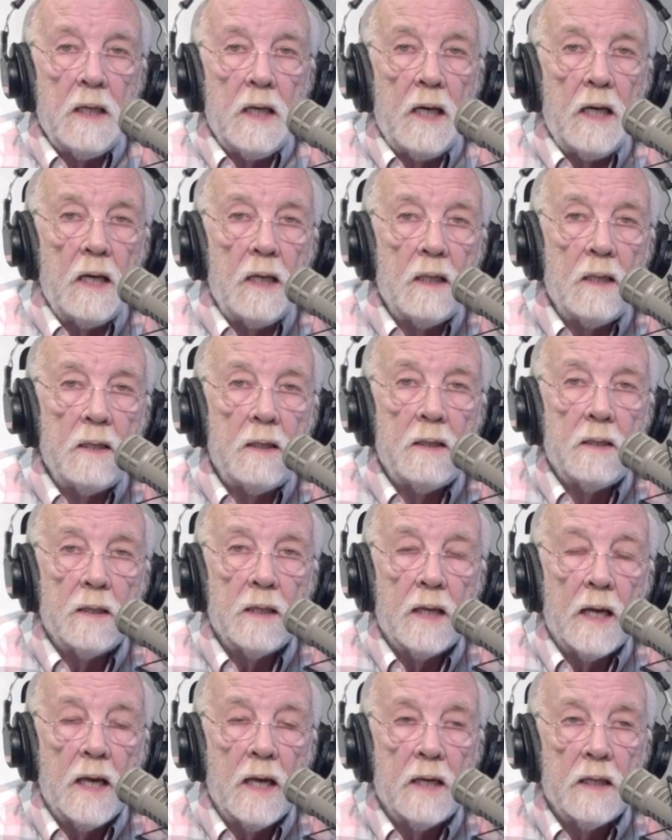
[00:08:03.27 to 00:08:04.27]

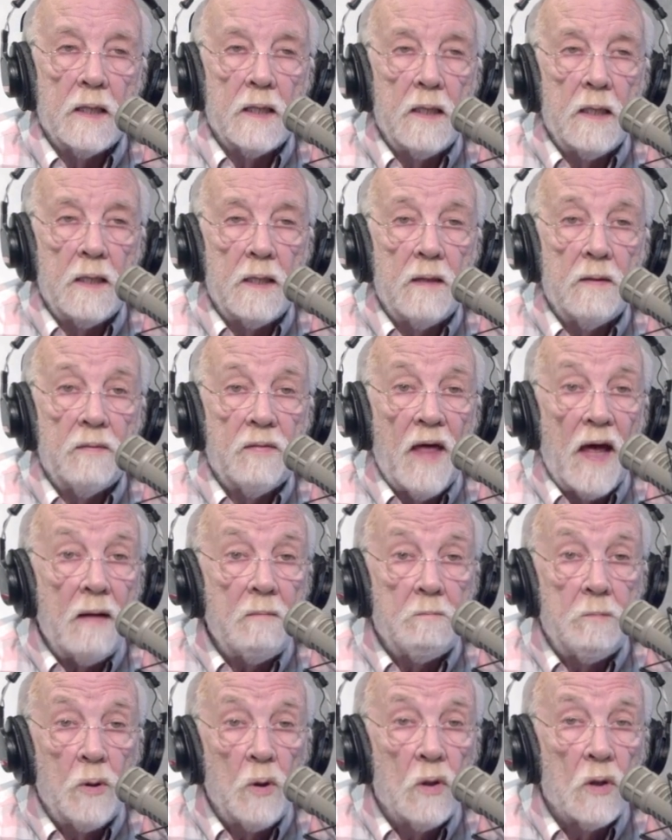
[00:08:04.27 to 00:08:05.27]
That
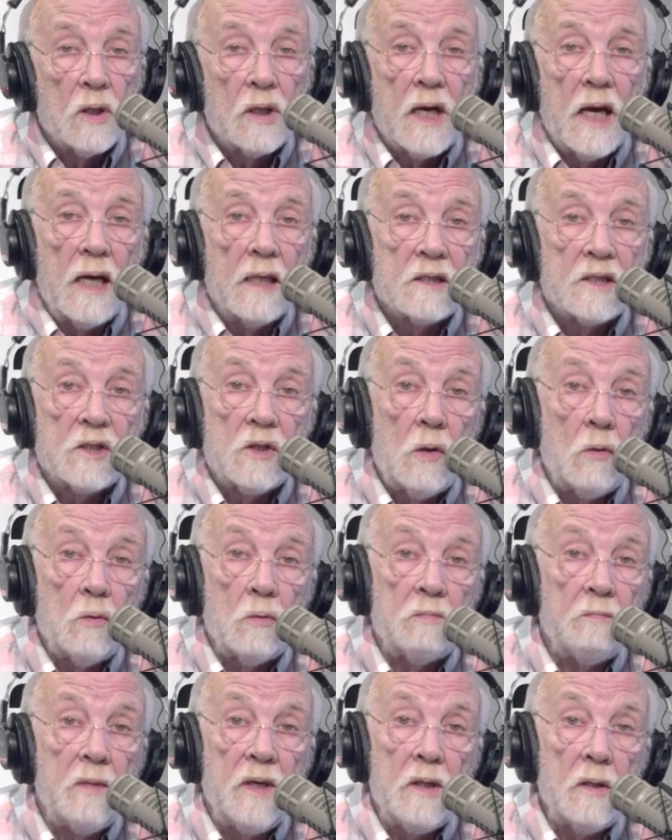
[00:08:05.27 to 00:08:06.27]
book has
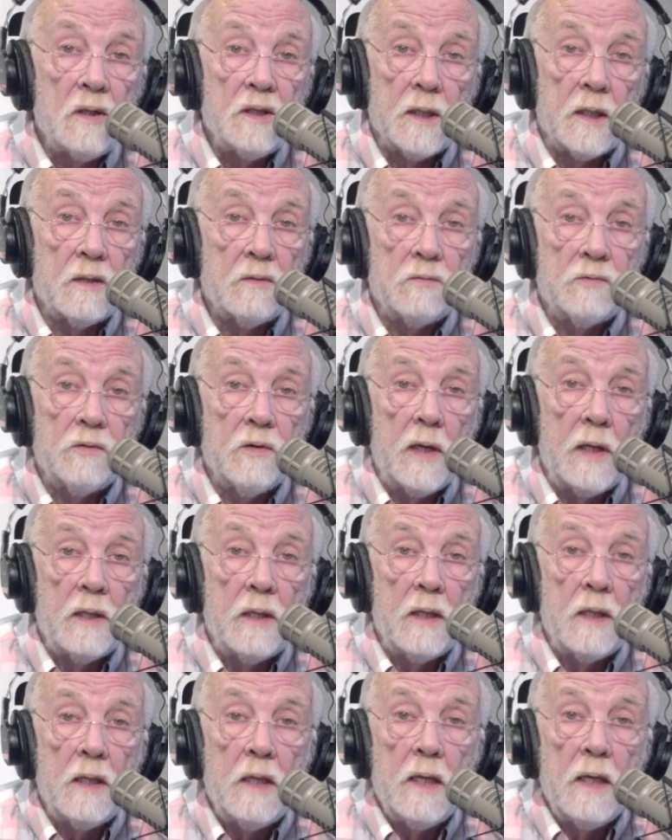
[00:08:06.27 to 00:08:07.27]
sold millions.
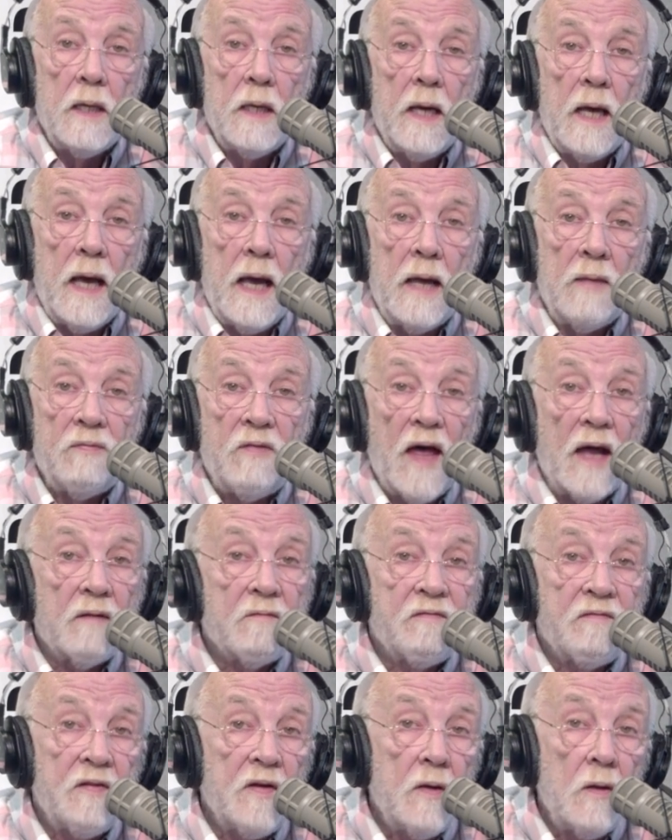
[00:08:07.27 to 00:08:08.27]
And and
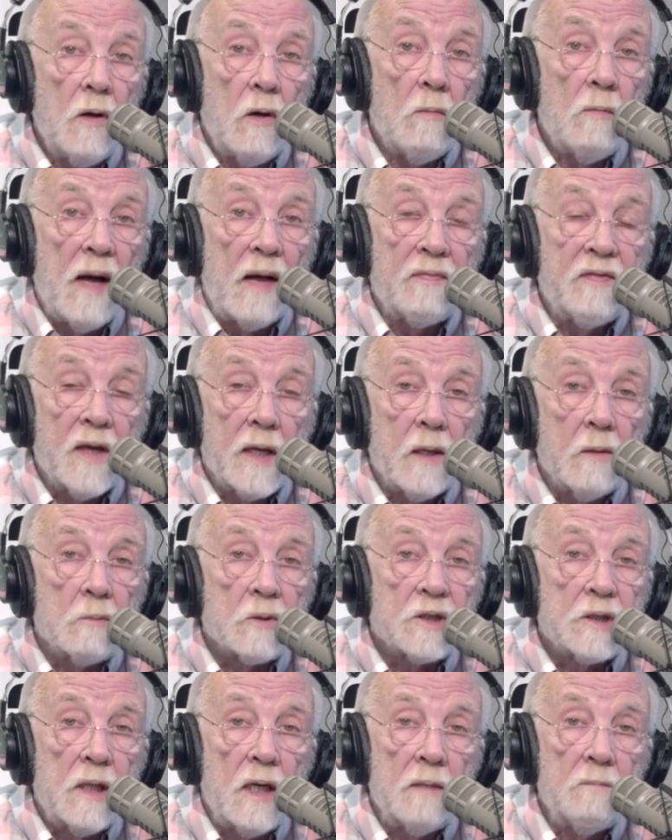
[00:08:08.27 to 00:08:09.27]
that film, I think it
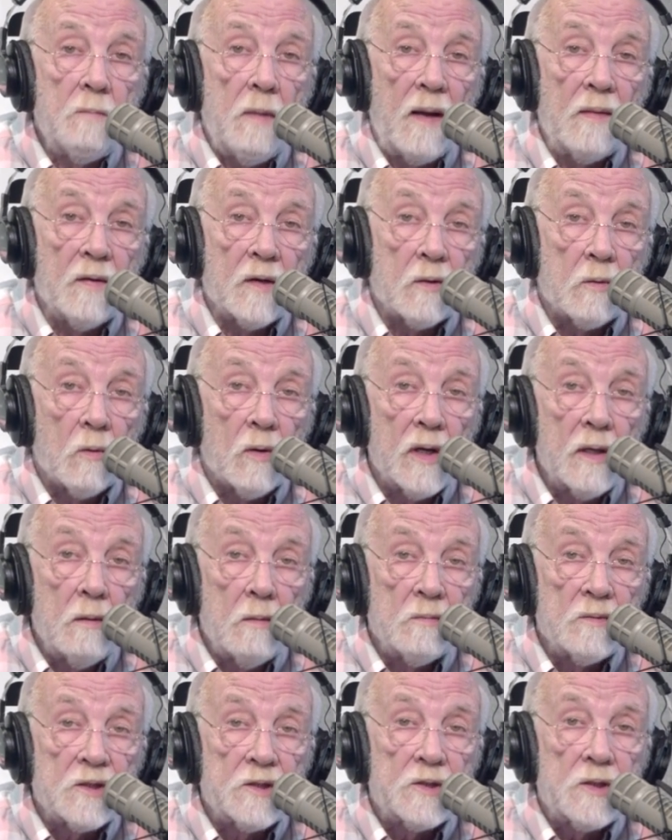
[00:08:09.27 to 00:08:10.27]
was done by the
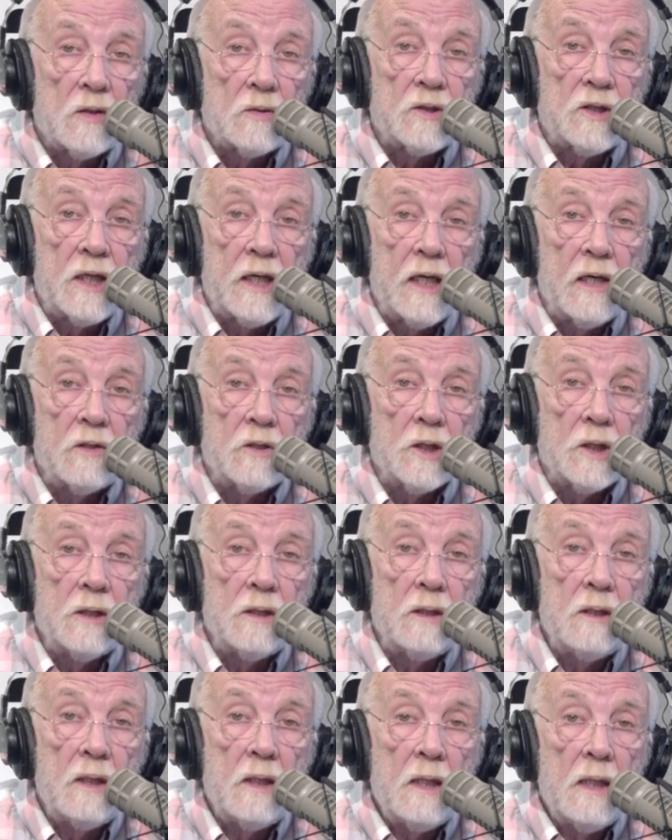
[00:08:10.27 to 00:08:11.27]
Graham Association.